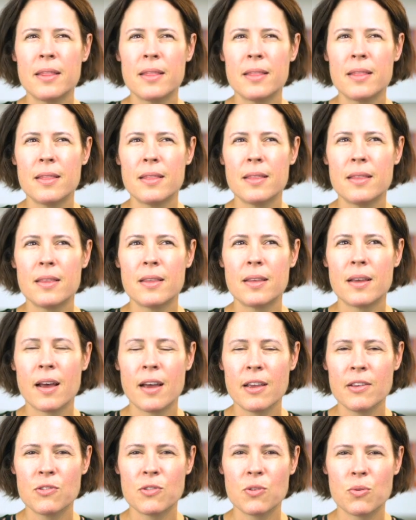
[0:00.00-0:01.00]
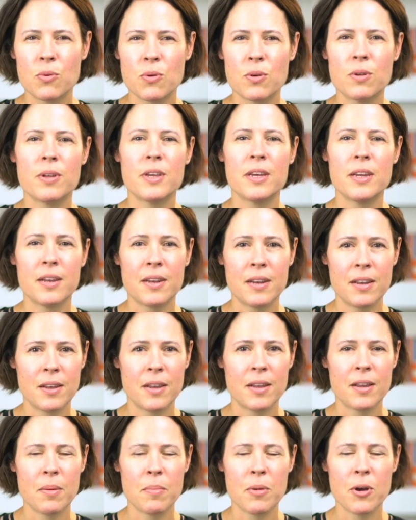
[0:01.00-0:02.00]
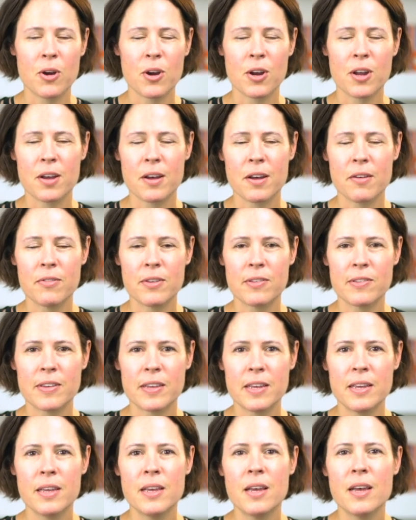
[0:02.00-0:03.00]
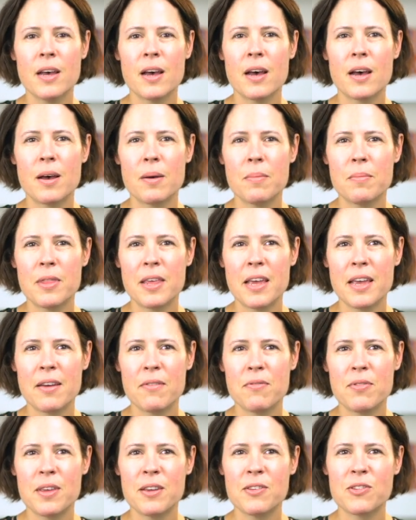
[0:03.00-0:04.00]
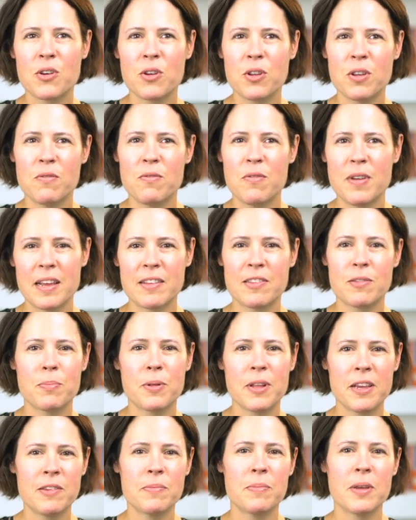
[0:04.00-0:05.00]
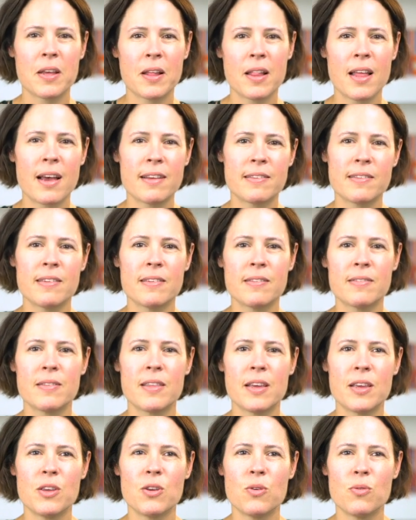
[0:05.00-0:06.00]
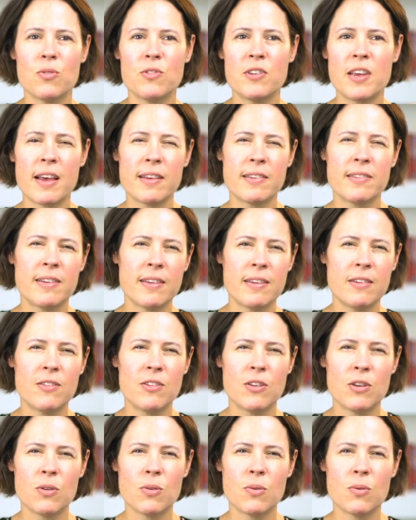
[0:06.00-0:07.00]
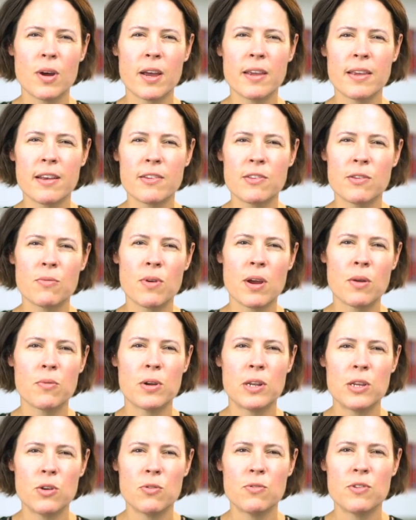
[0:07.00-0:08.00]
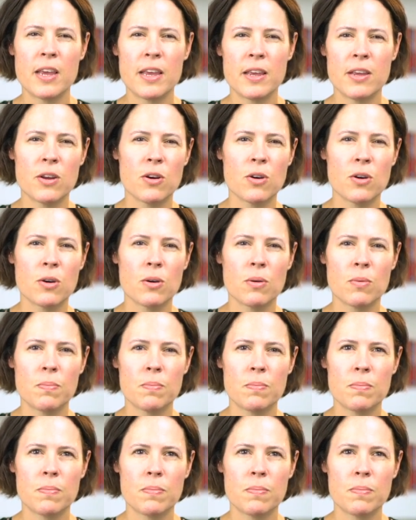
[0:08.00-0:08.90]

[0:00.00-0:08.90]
In high school in America, obviously, they have things called advanced placement classes that you test into, I guess, around when you take your